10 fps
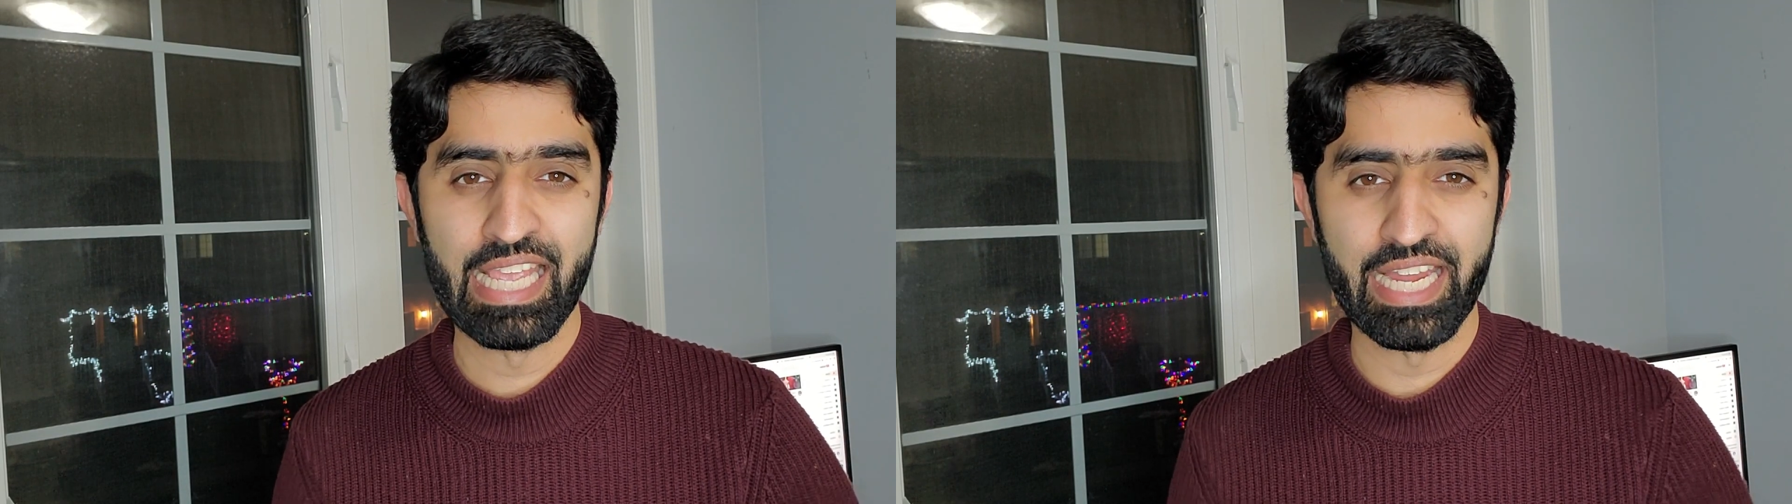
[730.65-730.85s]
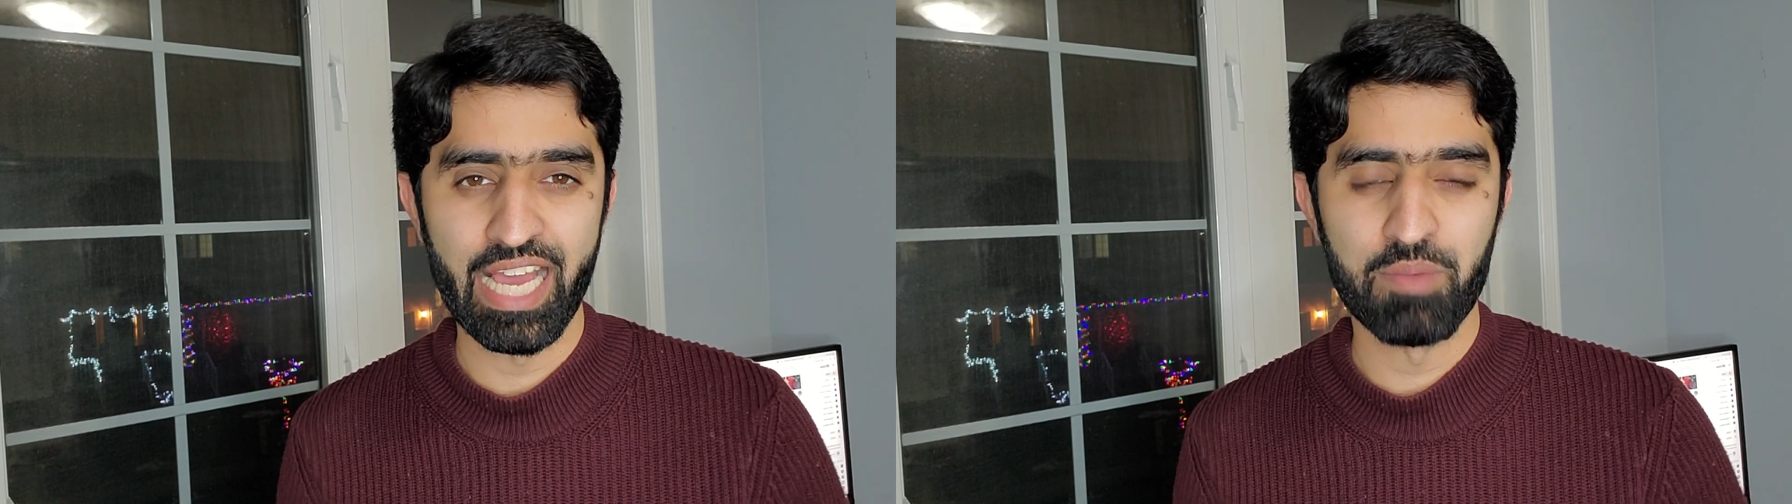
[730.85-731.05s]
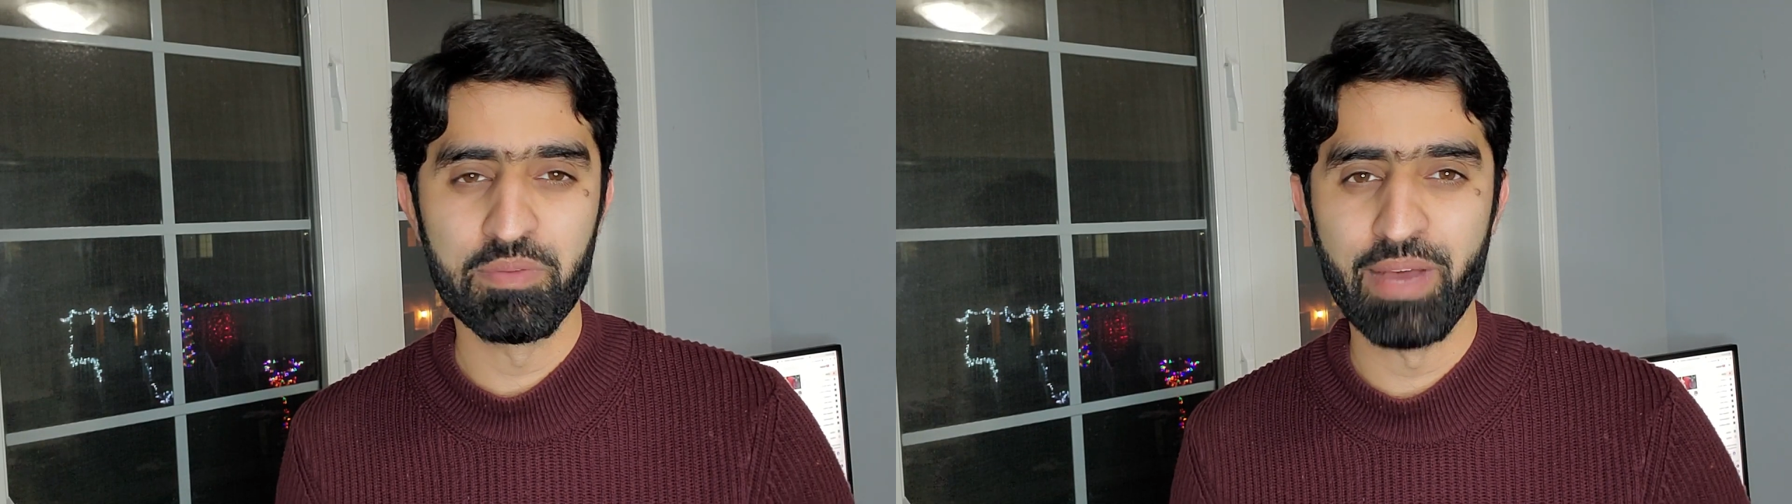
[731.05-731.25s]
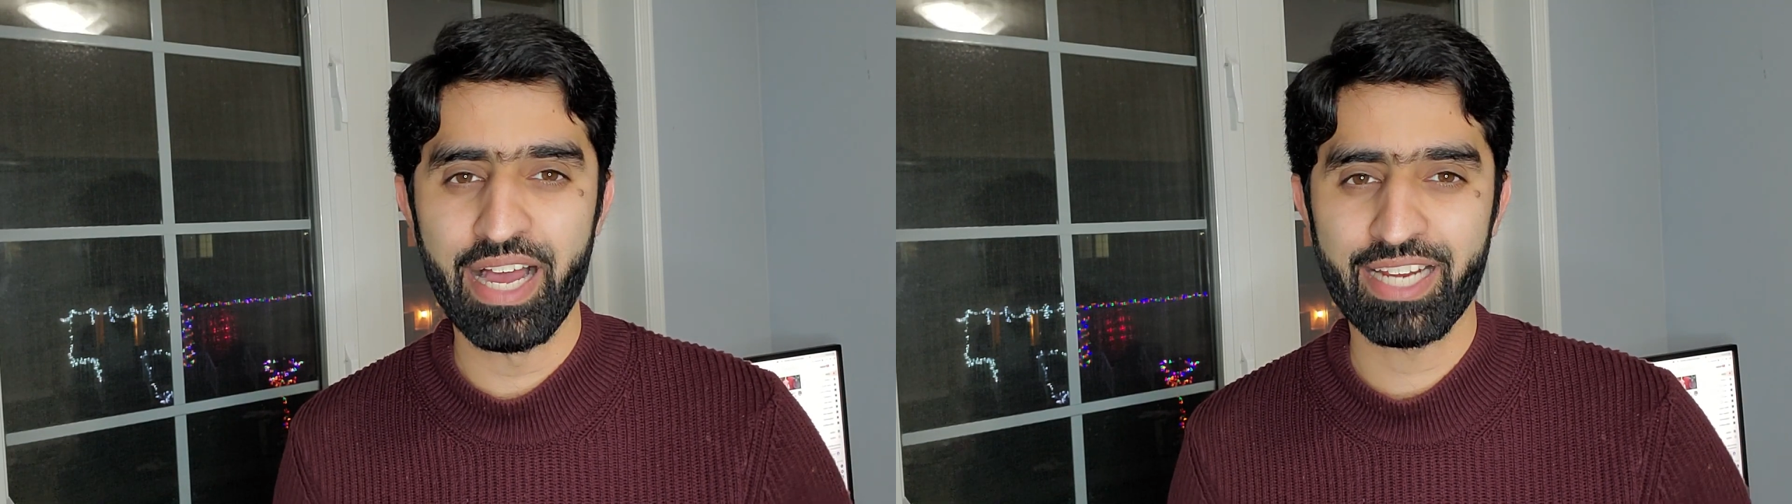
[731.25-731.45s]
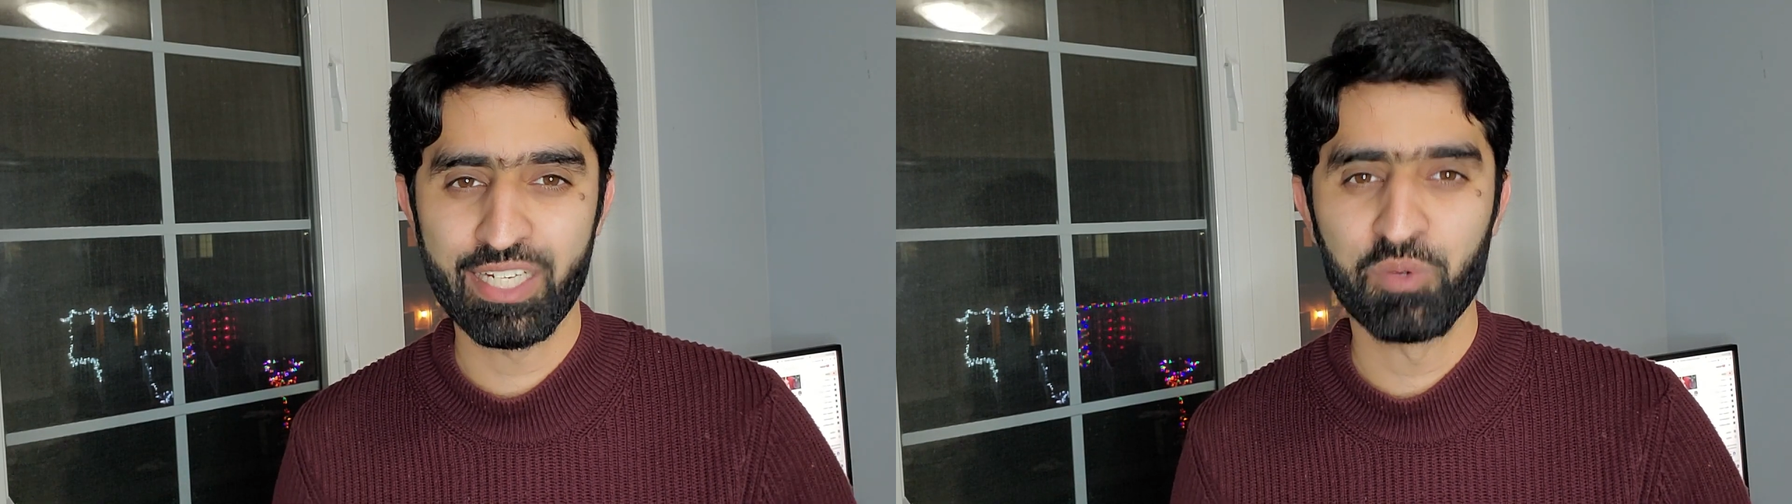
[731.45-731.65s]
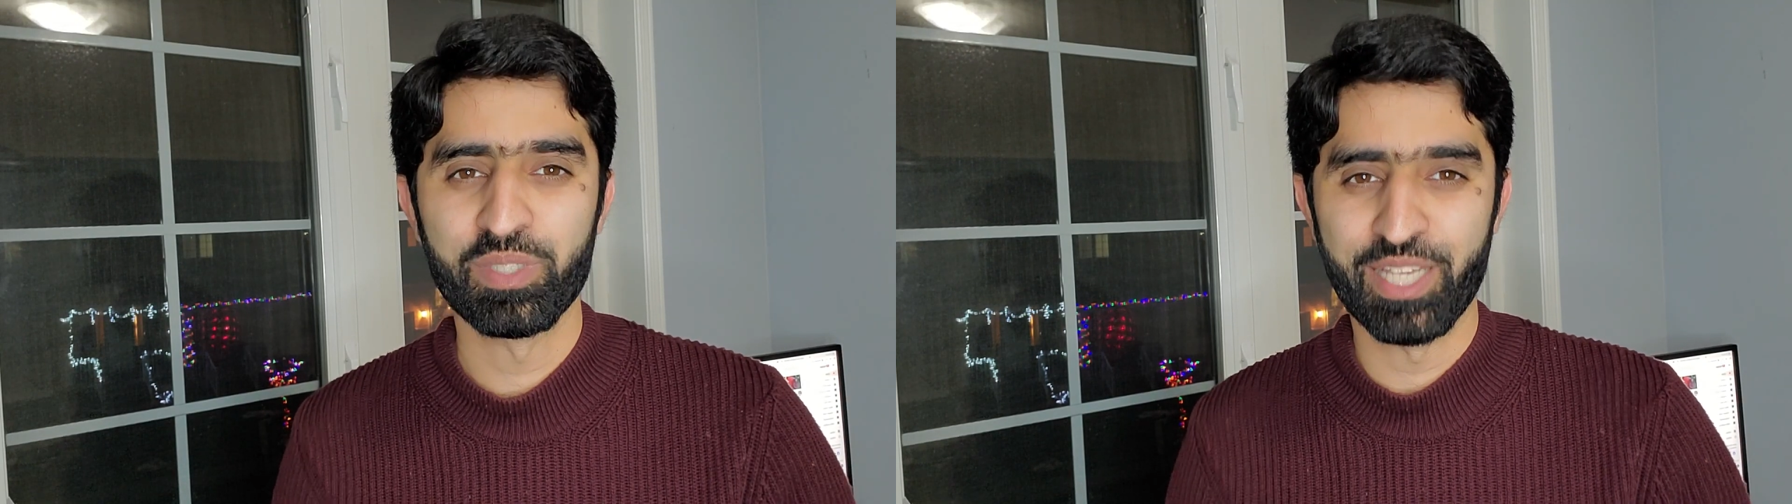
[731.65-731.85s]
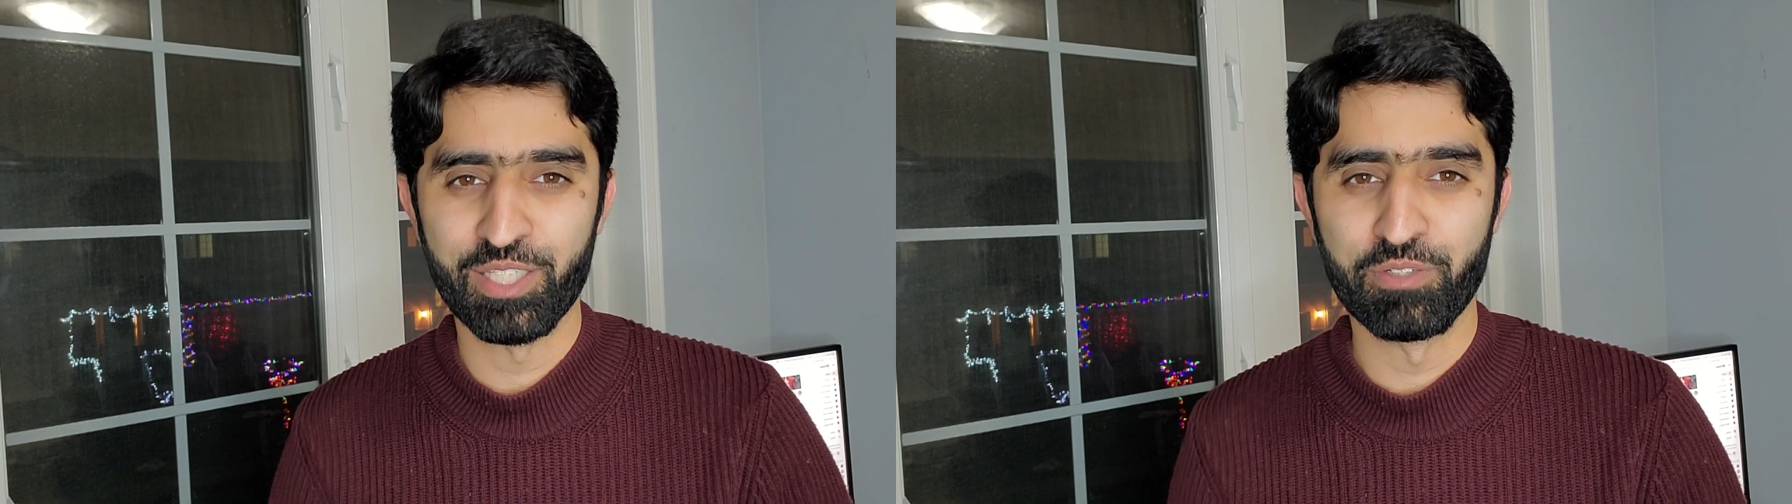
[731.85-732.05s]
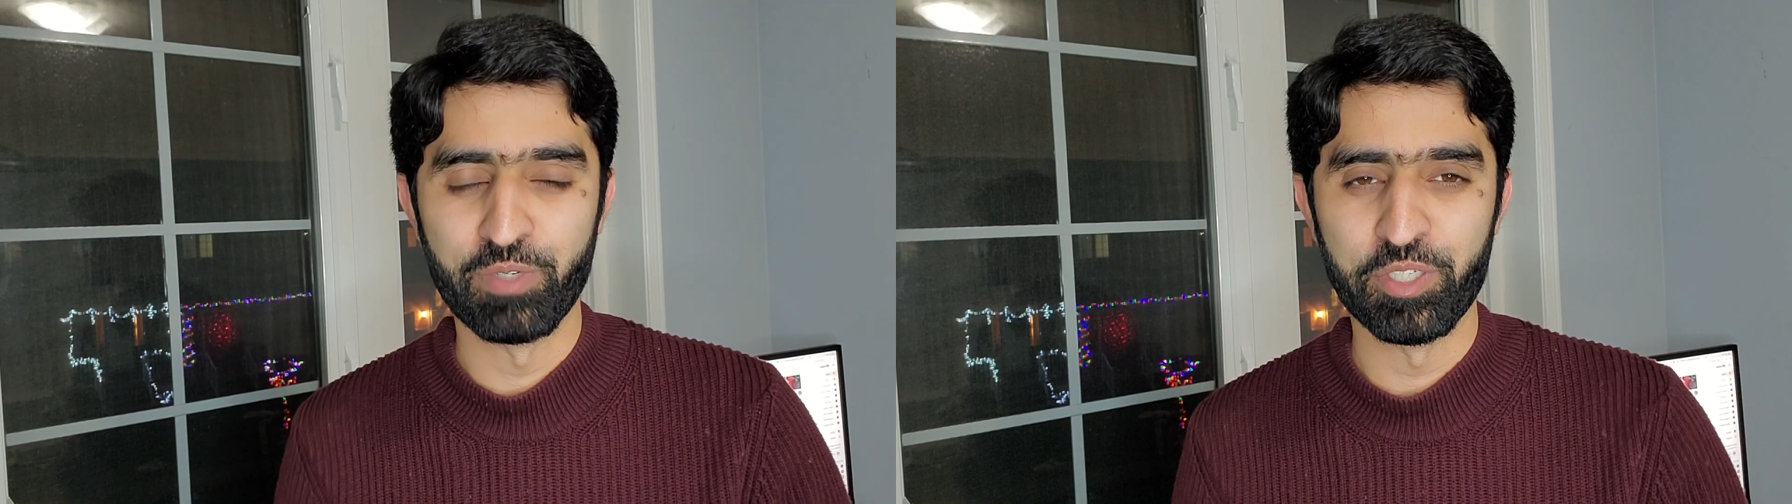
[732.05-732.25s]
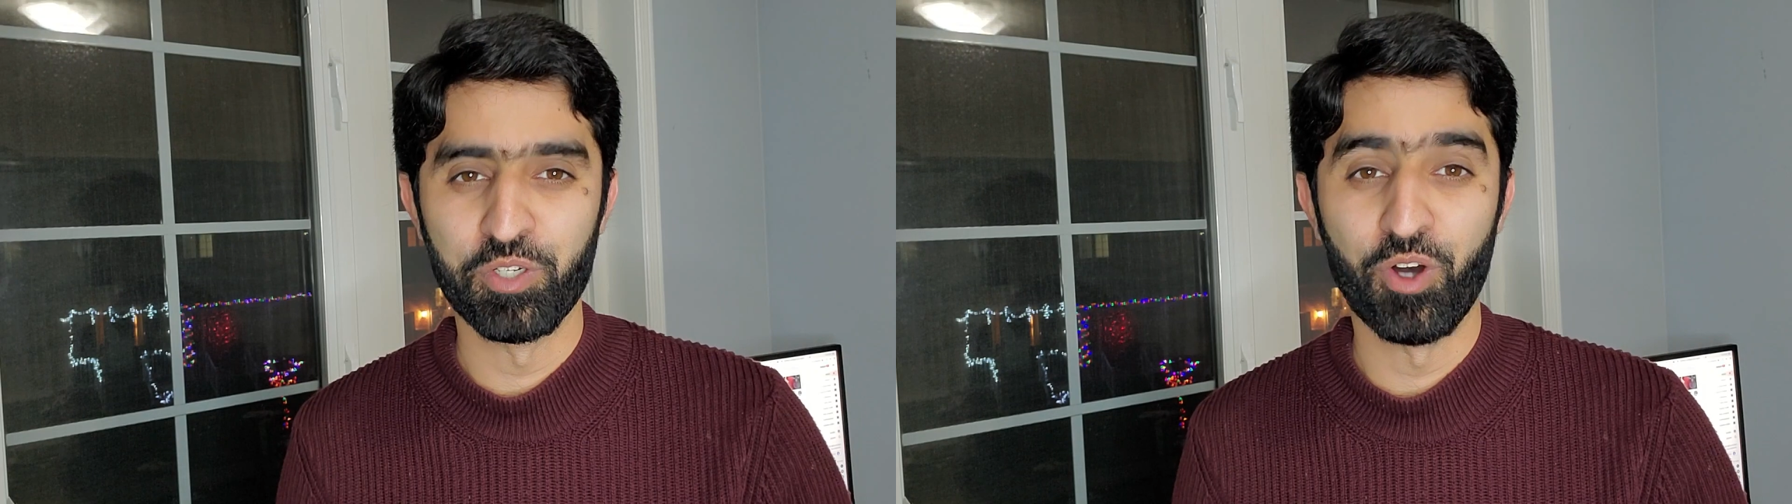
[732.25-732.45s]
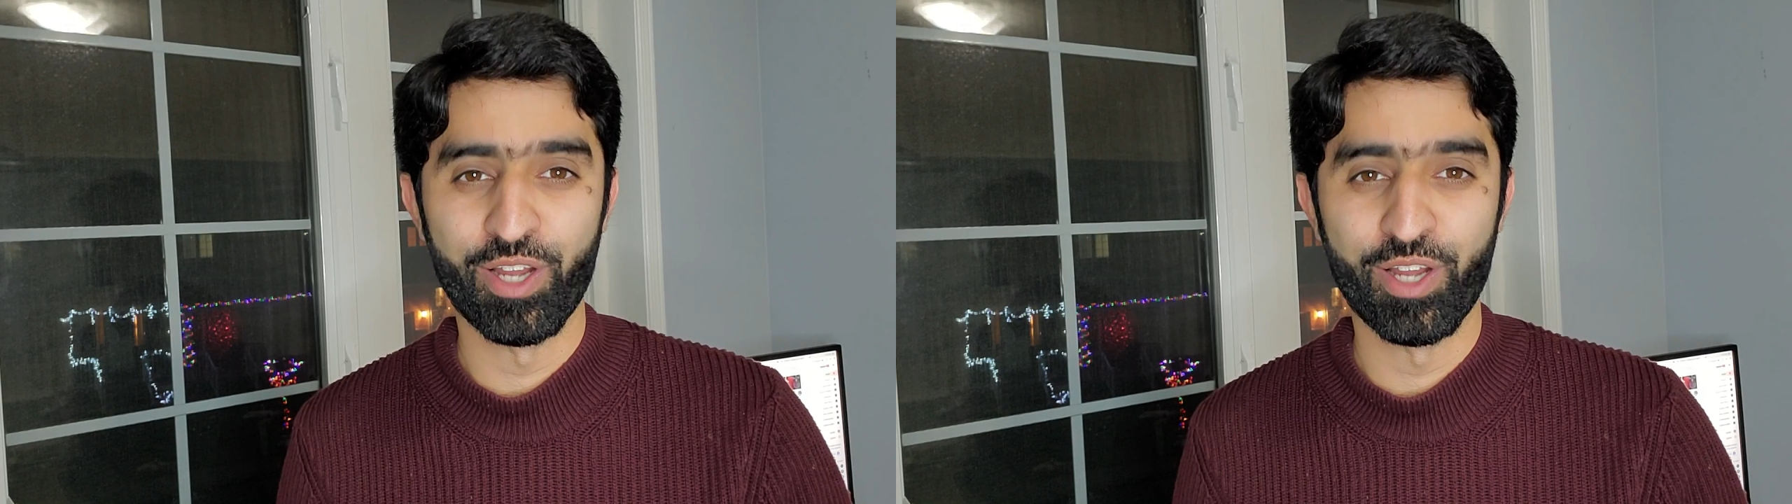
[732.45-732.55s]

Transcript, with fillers: and I'll be back with another video